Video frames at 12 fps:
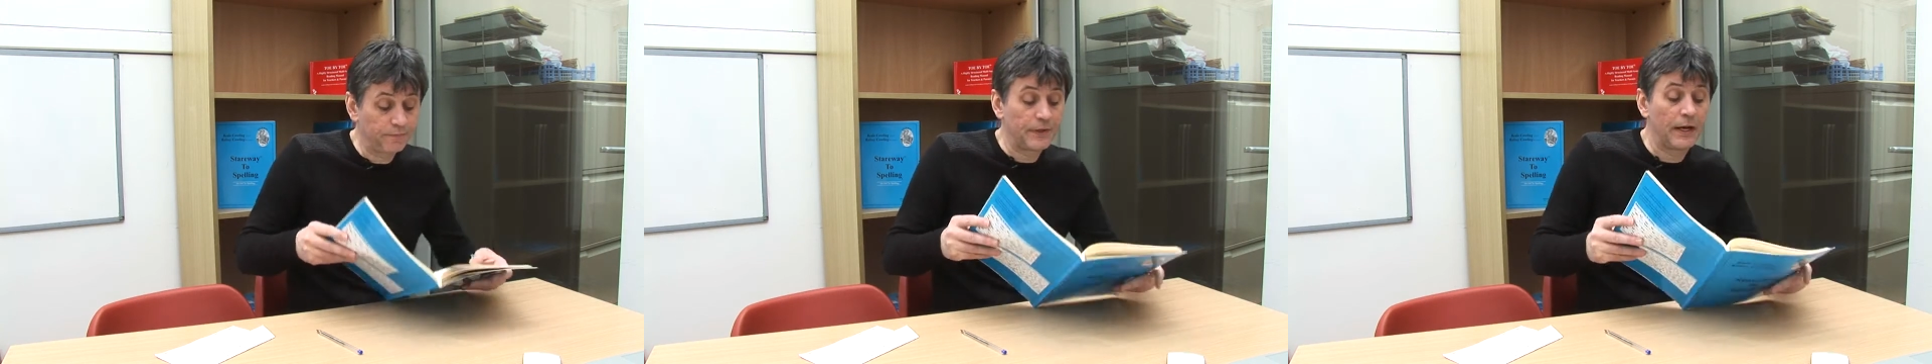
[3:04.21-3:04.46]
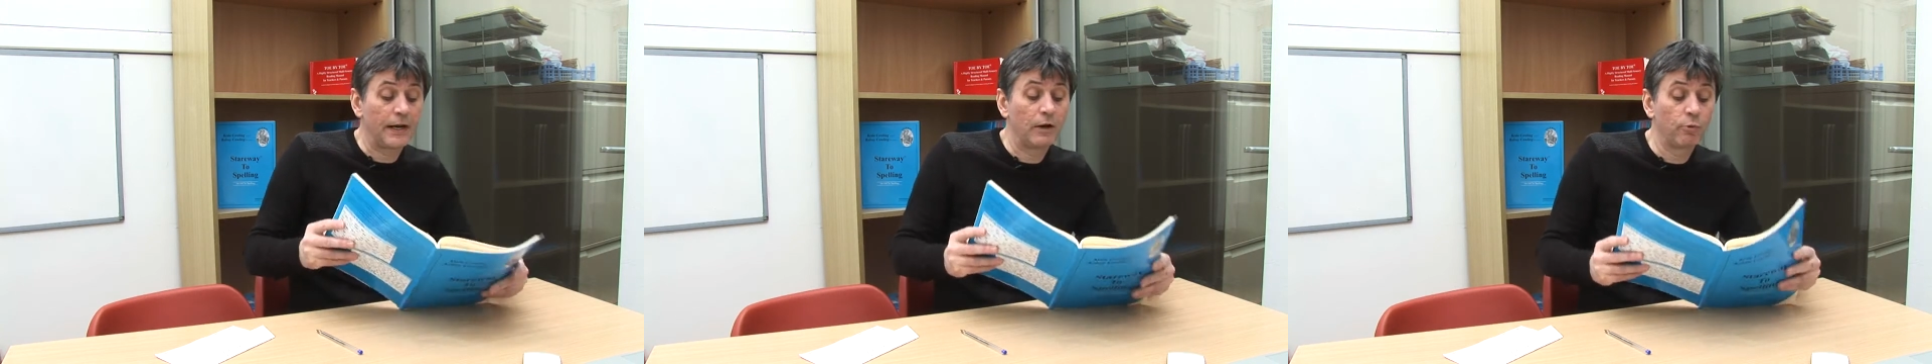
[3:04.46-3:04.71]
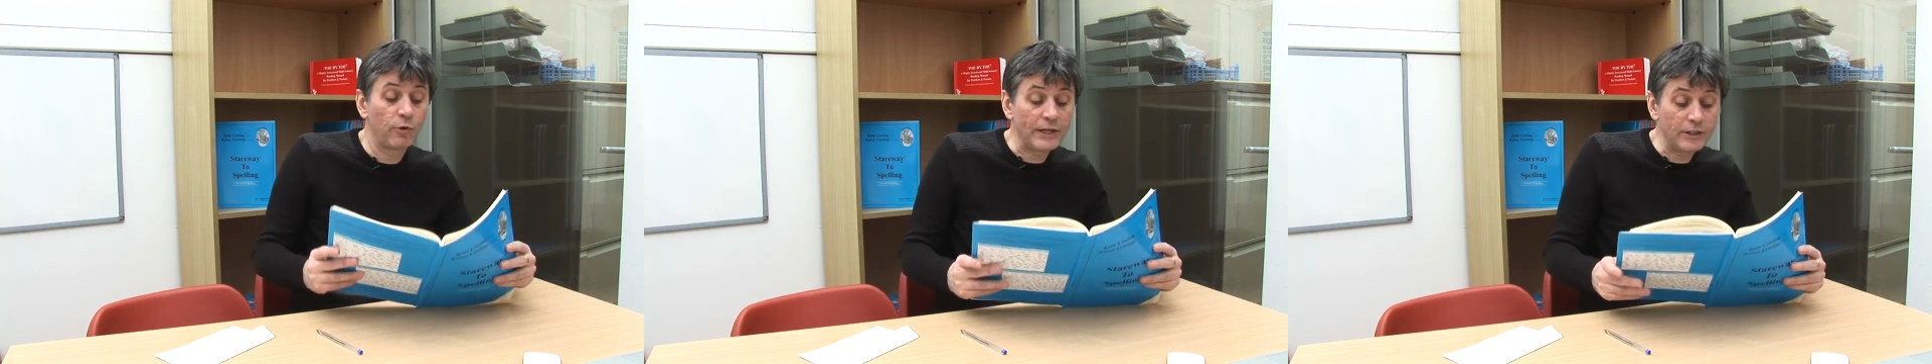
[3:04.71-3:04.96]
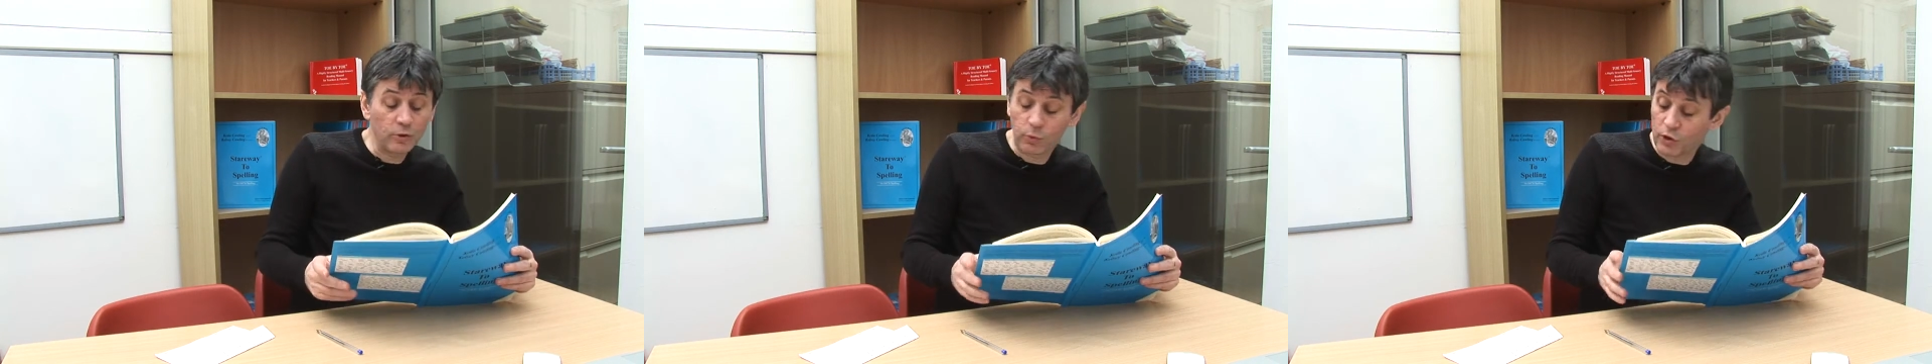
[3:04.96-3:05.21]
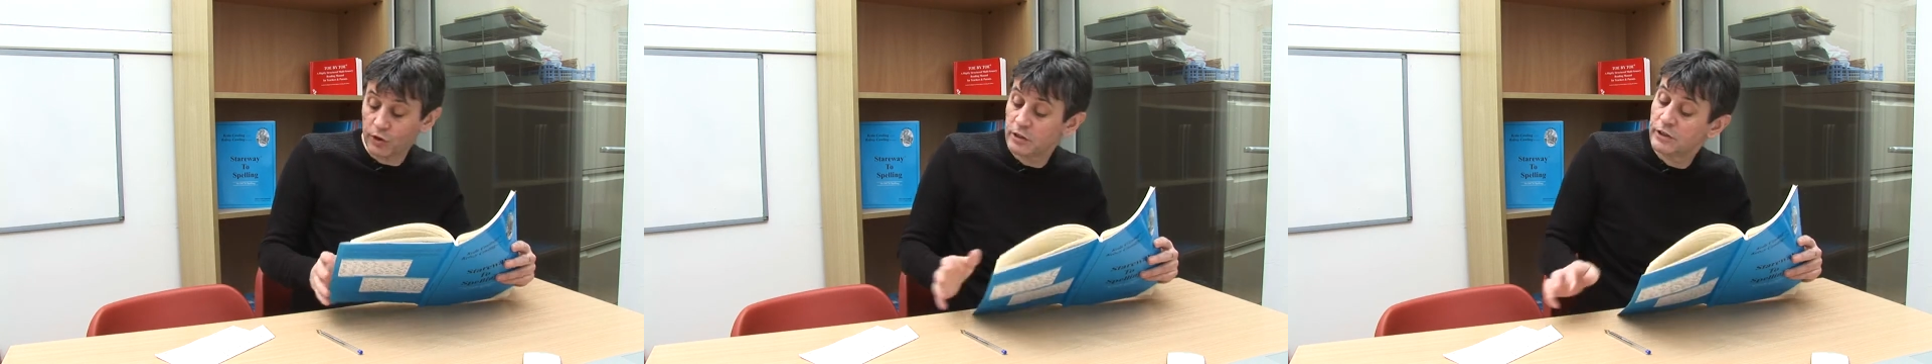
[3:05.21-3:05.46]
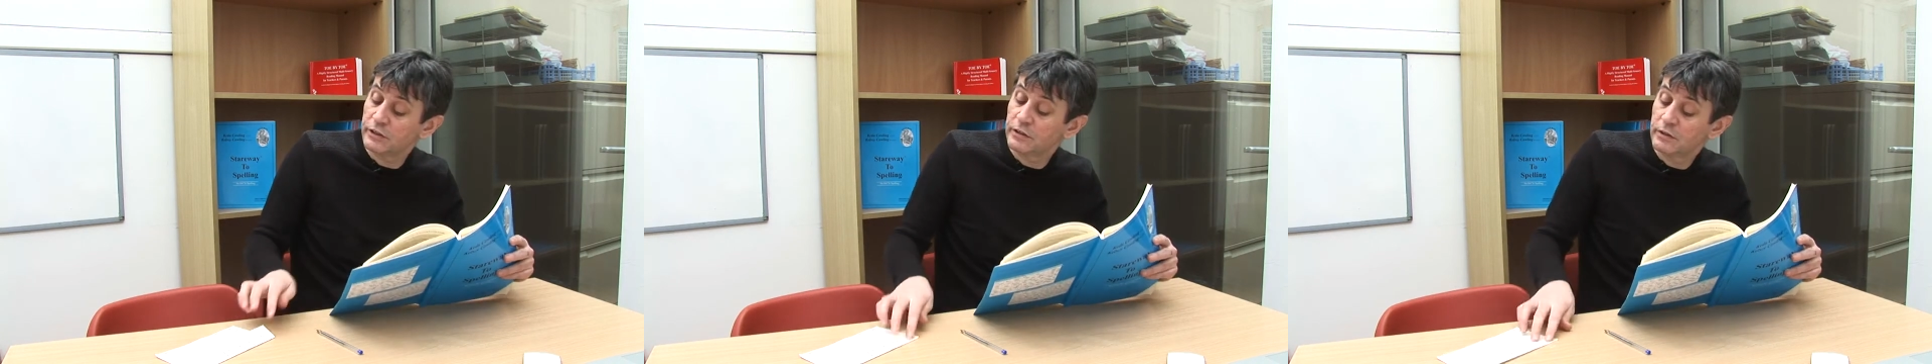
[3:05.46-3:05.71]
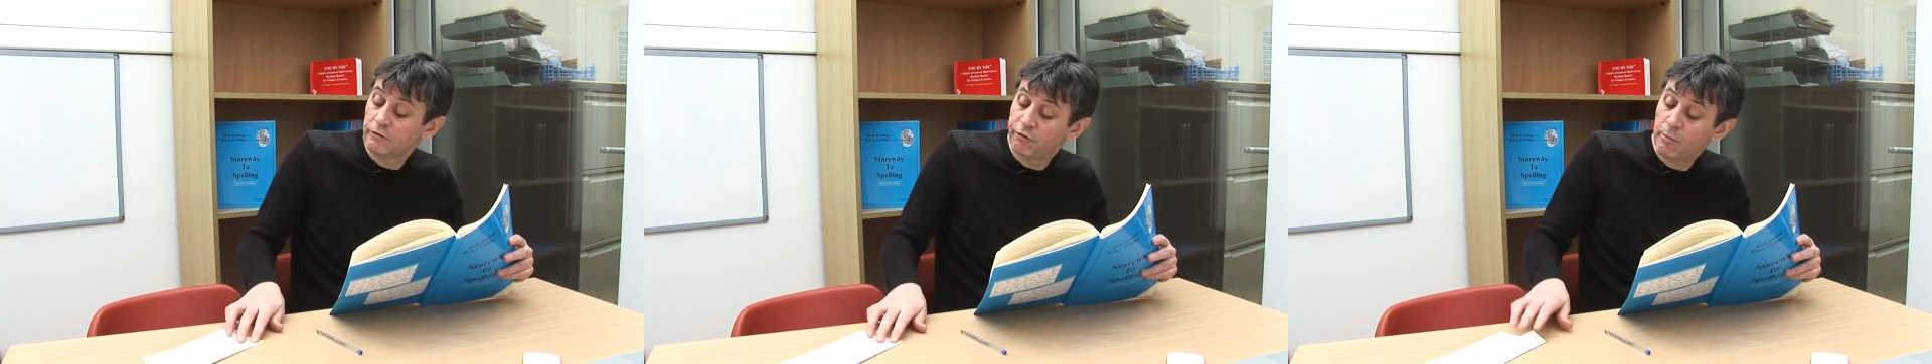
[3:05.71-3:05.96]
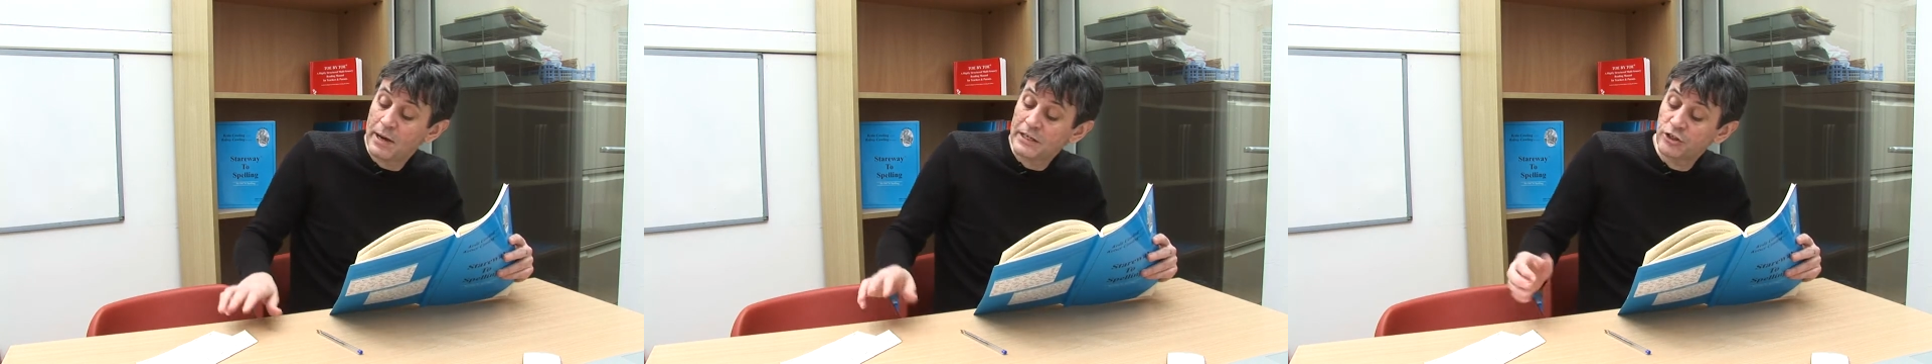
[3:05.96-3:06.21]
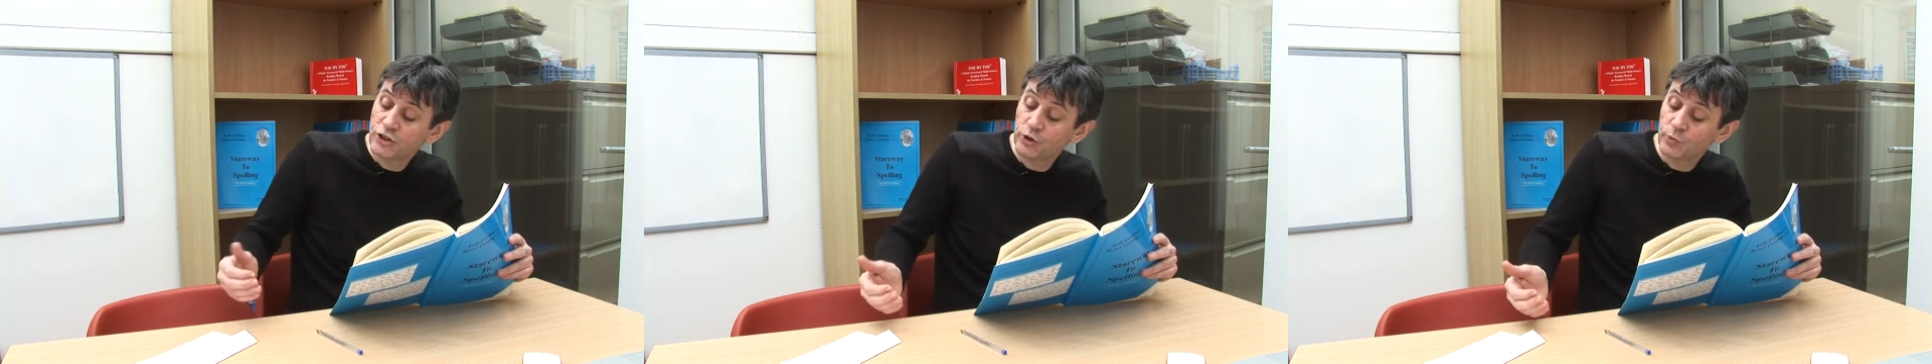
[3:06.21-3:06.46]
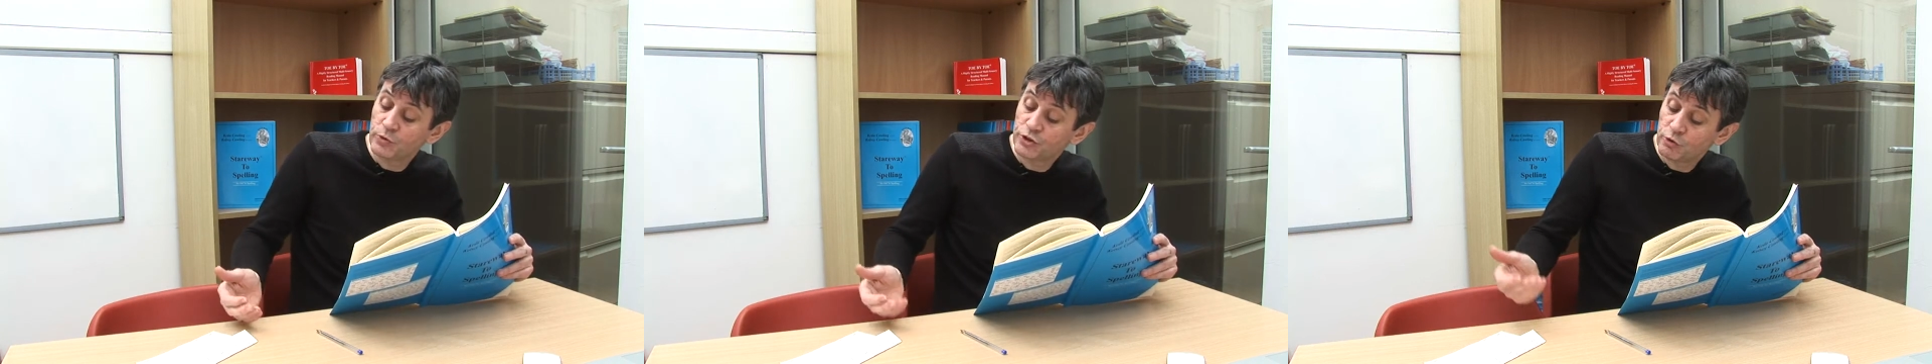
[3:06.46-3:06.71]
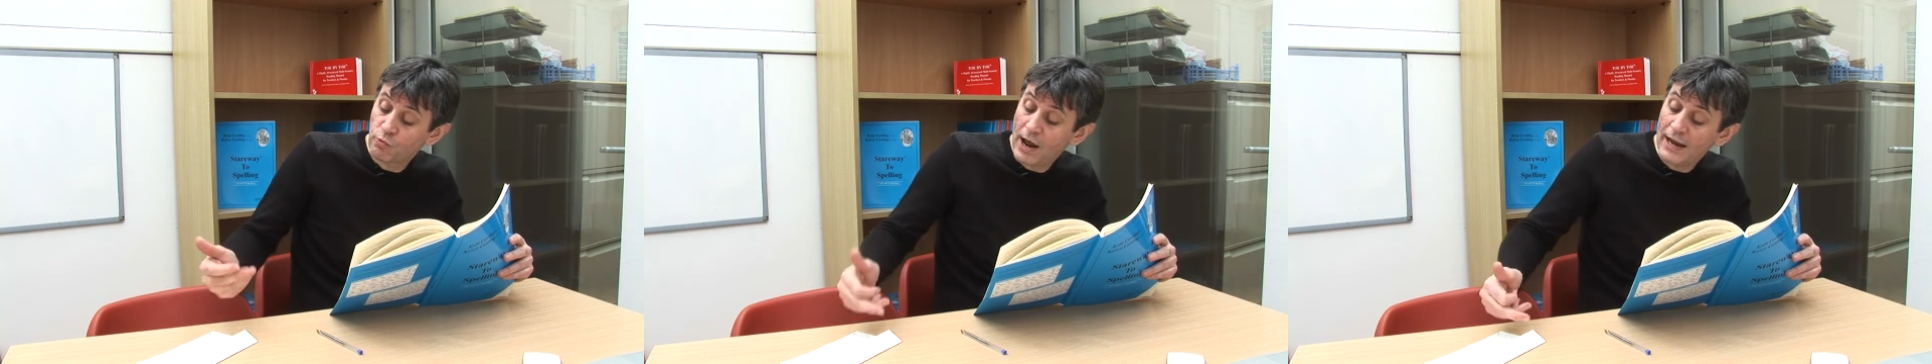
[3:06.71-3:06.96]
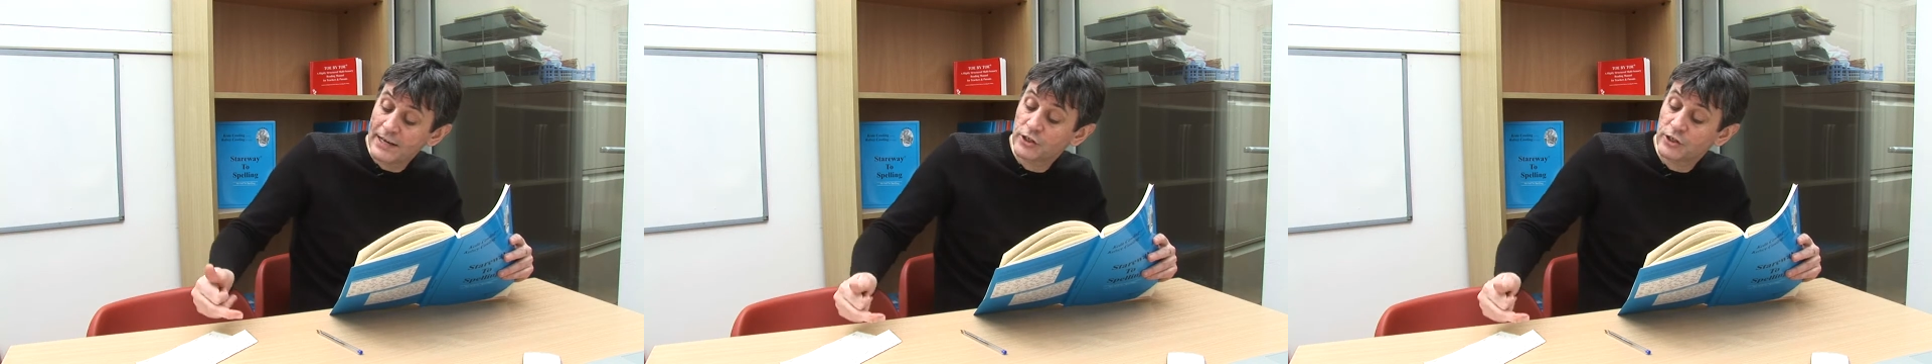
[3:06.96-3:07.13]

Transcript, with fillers: and I'll read the words for my student to write